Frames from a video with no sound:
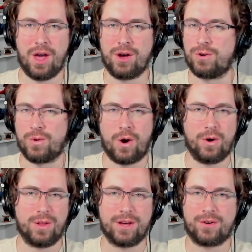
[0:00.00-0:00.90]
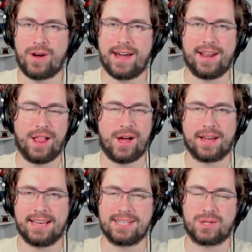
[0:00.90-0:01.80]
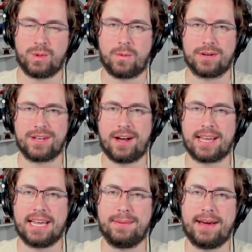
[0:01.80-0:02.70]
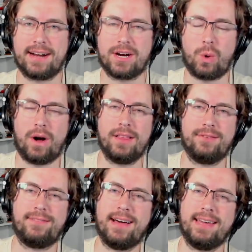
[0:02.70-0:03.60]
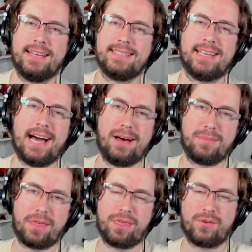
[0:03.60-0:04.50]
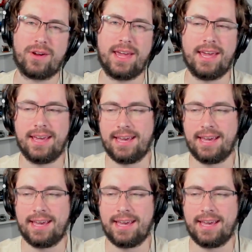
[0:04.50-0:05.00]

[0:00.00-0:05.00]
Rolling right along into it, we're talking about our qualifying top three,